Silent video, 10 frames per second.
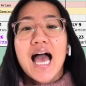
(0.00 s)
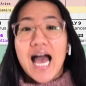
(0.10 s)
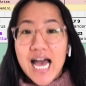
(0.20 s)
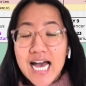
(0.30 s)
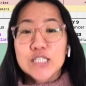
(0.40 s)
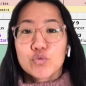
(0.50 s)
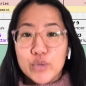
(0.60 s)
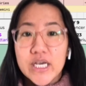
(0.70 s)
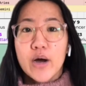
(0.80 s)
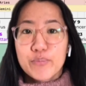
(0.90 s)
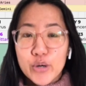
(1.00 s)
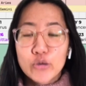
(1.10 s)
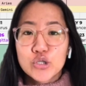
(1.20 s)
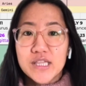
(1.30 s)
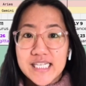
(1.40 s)
as we
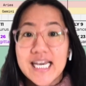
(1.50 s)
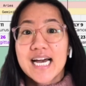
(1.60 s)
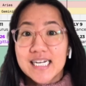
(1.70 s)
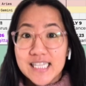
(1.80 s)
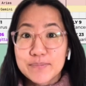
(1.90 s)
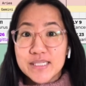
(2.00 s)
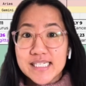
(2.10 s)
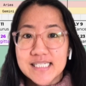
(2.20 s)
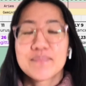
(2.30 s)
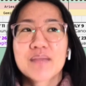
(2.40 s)
approach the eclipses.